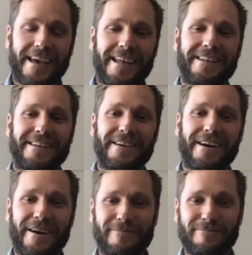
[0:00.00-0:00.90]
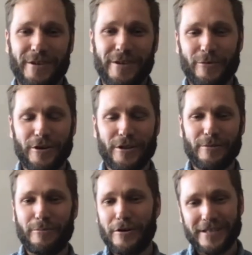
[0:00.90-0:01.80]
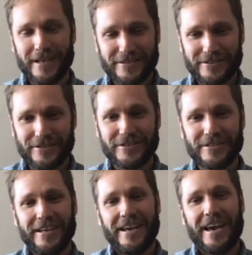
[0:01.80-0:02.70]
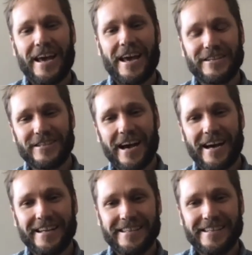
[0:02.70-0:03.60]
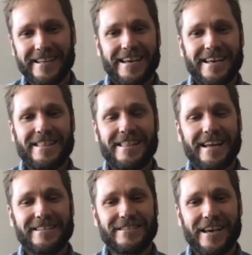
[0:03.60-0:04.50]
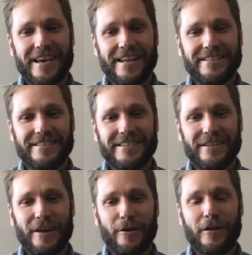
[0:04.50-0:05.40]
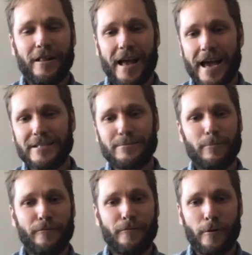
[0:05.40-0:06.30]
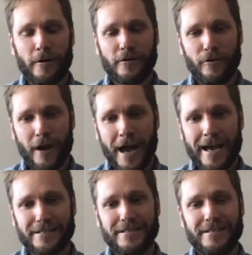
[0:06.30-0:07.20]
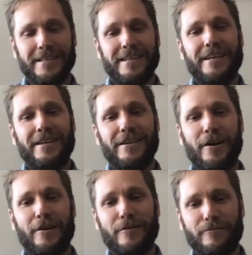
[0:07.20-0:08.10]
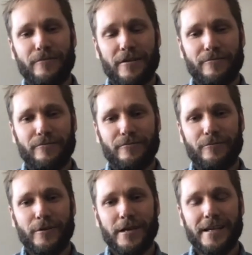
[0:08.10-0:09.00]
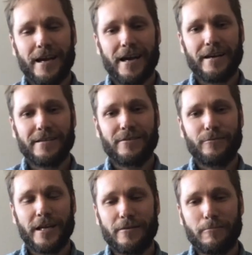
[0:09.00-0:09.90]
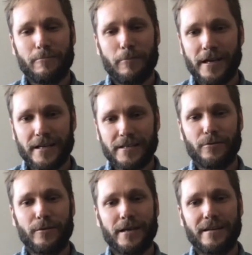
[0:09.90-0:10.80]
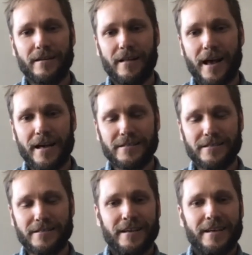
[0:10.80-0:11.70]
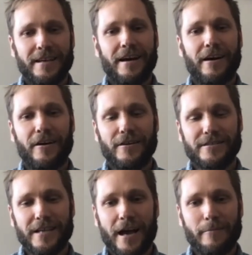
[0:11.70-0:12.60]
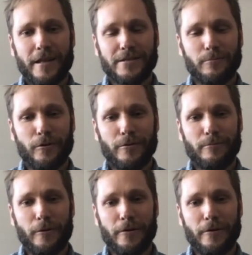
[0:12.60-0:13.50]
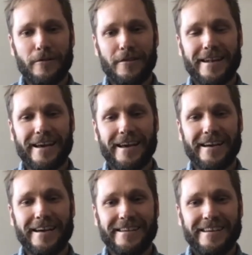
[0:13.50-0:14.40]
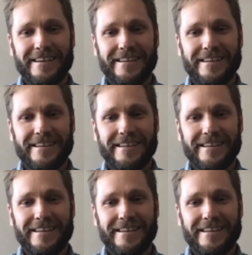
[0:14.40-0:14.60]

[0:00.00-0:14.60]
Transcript: And, um, and one of the protesters had a sign that said, you know, class before grass. You know, if if we uh, we need the parking so we can get the class uh, on time, and that's more important than uh,